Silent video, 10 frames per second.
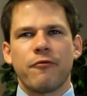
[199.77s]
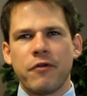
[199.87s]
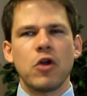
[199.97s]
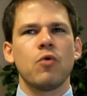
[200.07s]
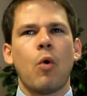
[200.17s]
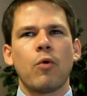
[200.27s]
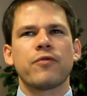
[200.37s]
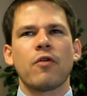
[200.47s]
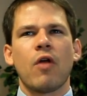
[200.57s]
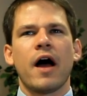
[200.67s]

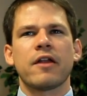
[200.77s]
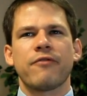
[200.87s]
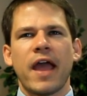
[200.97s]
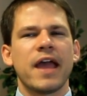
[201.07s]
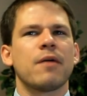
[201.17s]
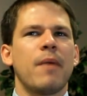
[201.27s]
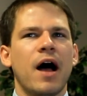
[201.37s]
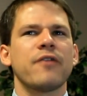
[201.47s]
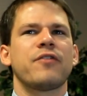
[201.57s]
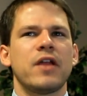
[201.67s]
fuels a lot of
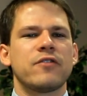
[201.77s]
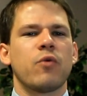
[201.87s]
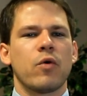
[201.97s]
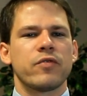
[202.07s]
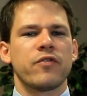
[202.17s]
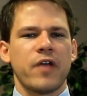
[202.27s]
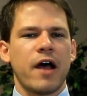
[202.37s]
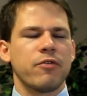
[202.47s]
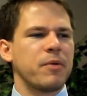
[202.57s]
animosity toward the South,